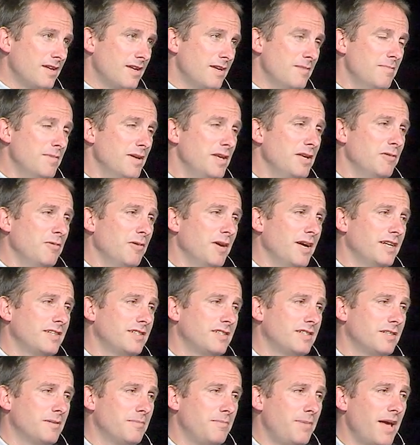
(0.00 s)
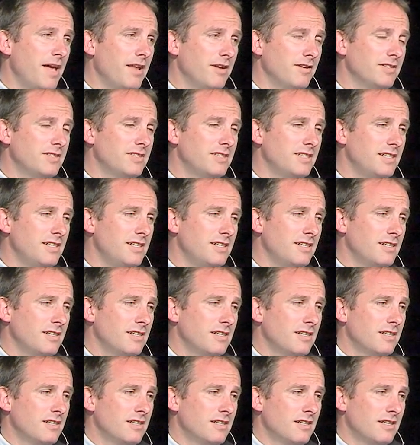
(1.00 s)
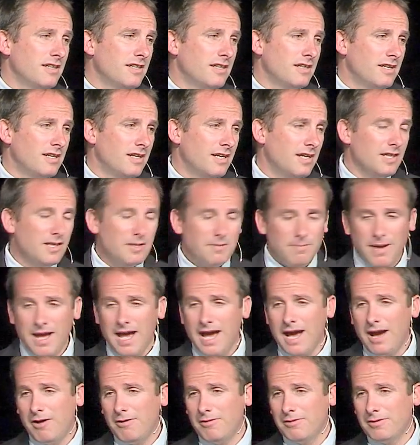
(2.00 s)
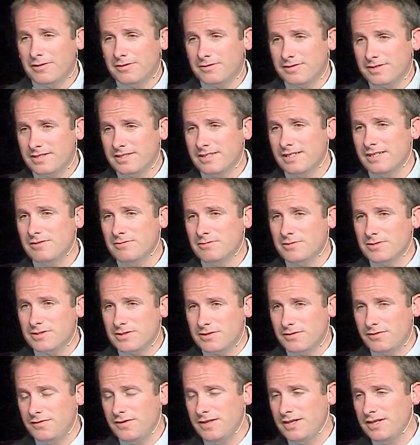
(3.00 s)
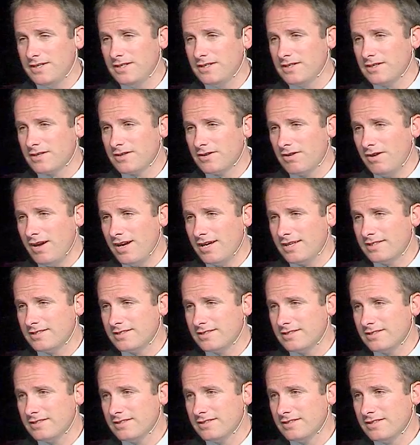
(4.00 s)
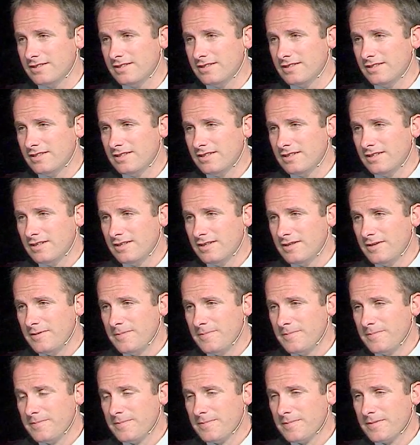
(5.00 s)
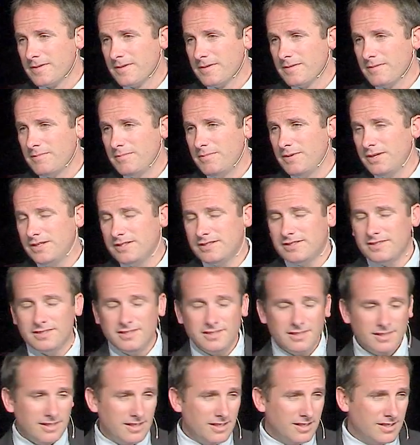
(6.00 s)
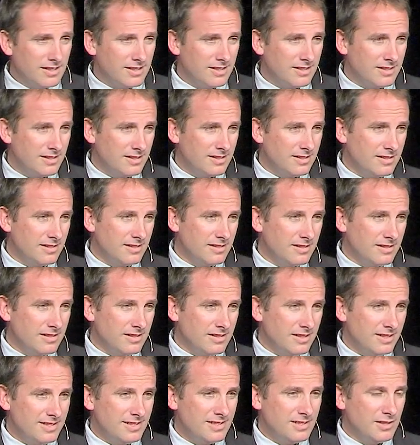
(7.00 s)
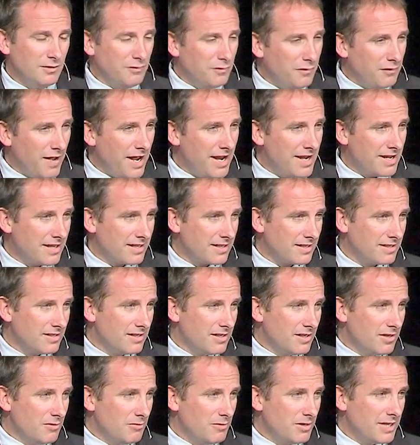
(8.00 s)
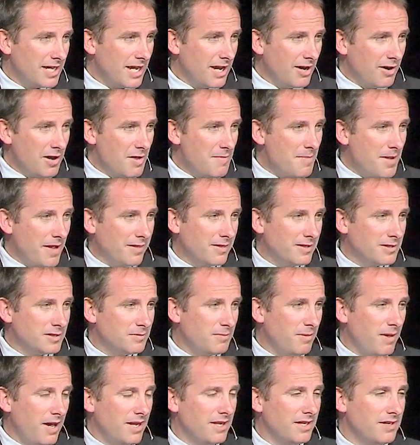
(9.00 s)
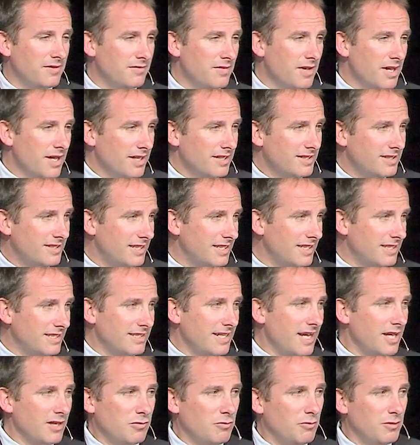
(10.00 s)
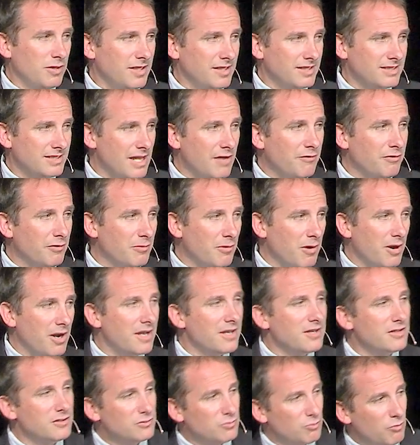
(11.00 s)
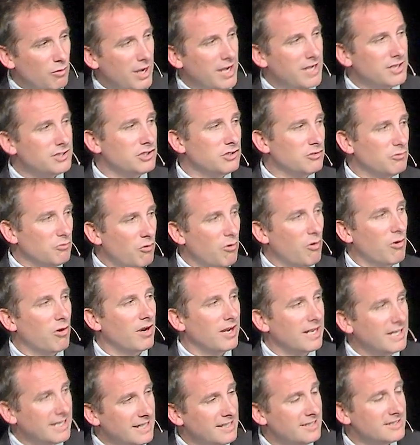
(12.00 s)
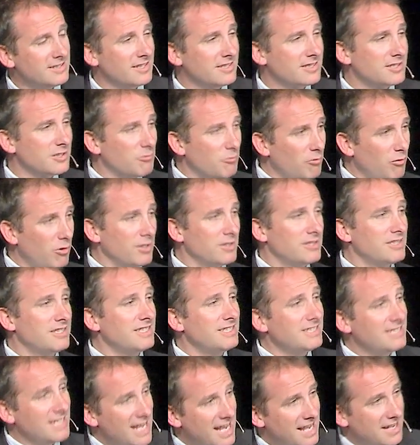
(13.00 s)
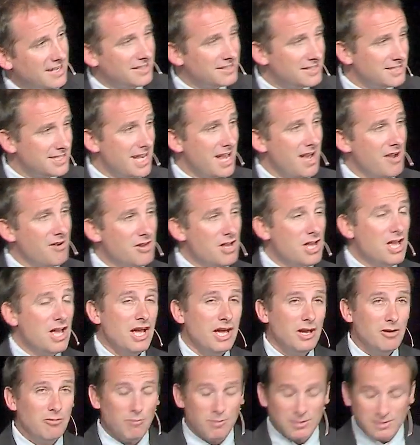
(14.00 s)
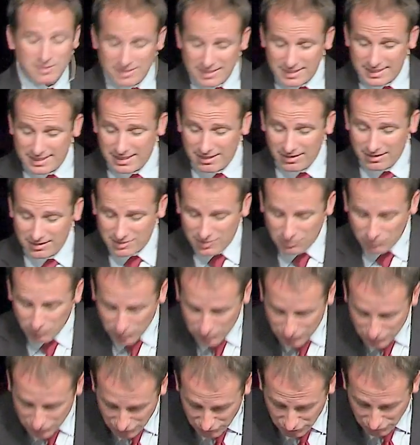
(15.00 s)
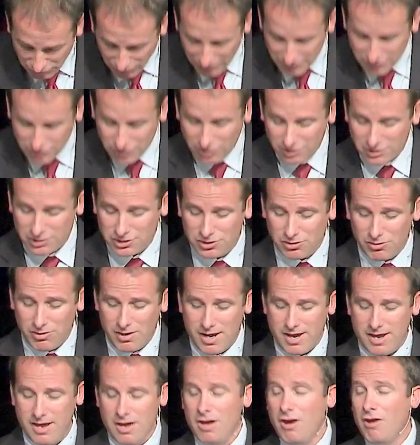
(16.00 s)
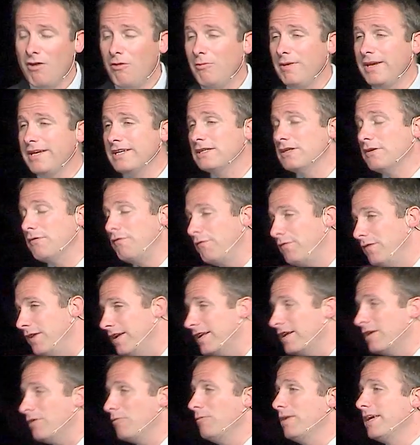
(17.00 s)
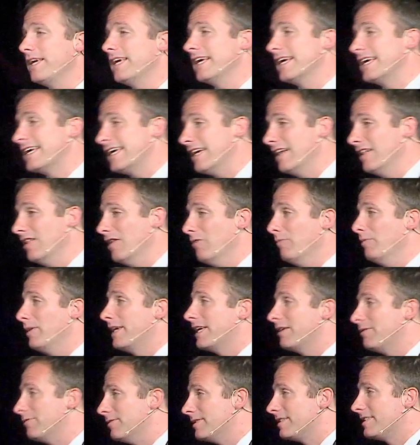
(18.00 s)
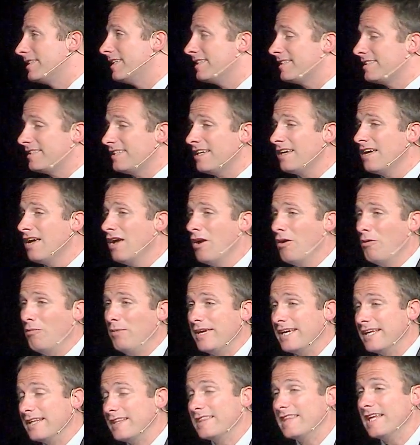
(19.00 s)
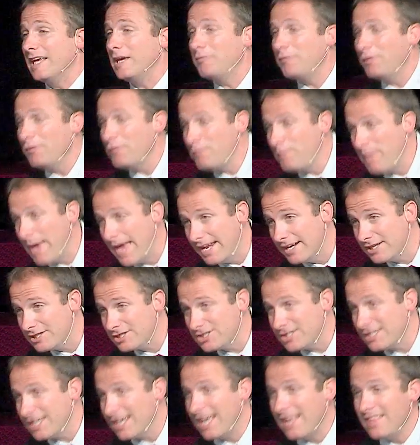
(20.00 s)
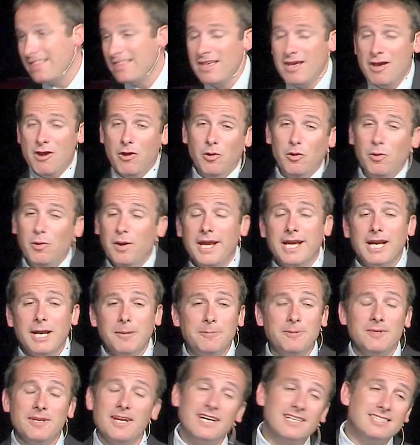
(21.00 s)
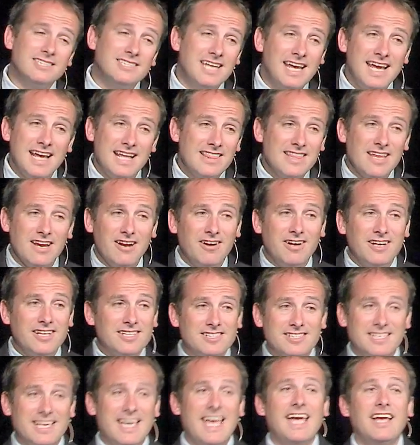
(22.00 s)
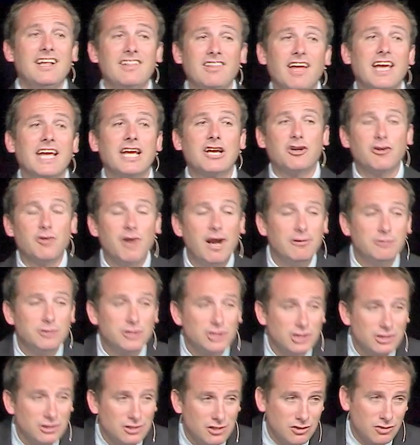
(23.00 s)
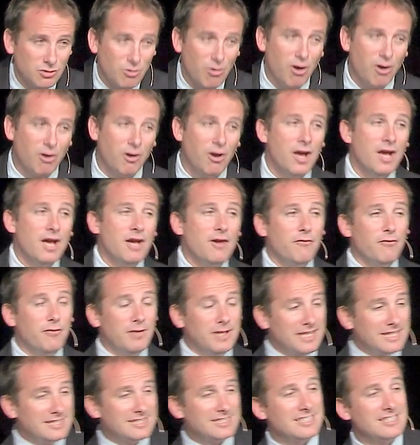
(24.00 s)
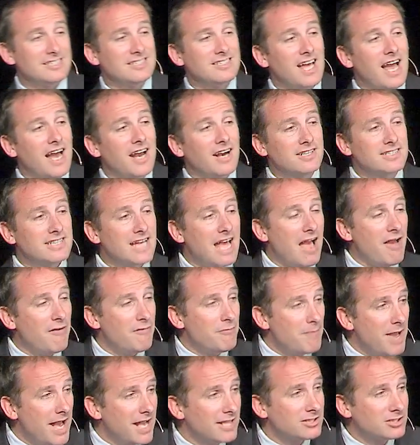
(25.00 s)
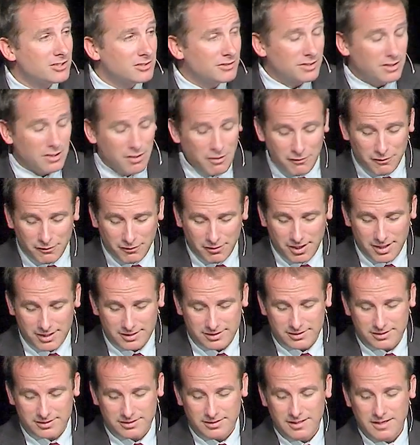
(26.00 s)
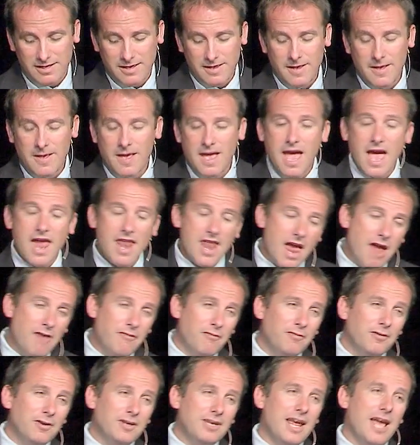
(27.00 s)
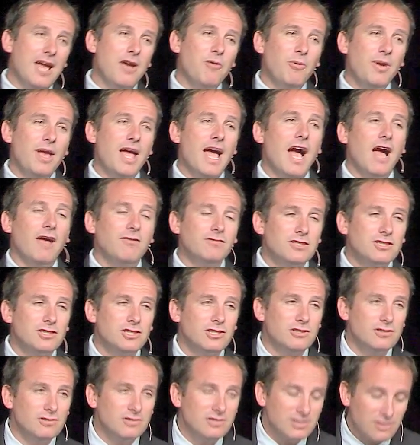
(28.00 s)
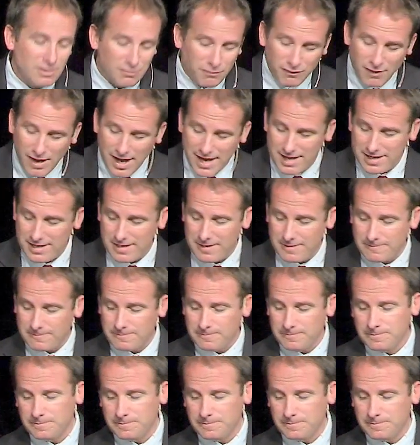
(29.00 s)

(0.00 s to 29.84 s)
In many ways, the penalty and the power of sin was defeated at the cross but it's still here. It's still fighting. We carry about this body of sin and death with us everywhere, and it is waging war against us. It wants to take us down. It wants to kill us. It wants to crush our joy. We can defeat it. We can kill it. We can resist it. We can think we've banished it, and we wake up the next day, and there it is, Cain like, crouched at the door with its desire to have mastery over us. And every day we have to choose to fight it.